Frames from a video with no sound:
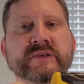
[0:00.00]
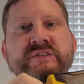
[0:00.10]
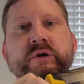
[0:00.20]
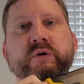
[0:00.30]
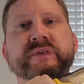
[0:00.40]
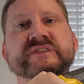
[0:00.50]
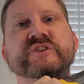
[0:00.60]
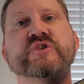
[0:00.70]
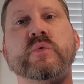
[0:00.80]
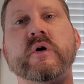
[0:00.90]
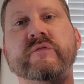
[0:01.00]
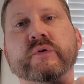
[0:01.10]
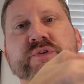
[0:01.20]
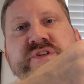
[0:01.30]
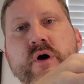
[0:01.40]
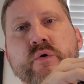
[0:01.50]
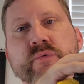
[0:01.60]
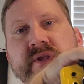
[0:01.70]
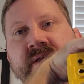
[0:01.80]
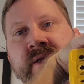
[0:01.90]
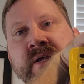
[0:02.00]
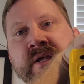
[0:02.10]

So this is 12 volts only.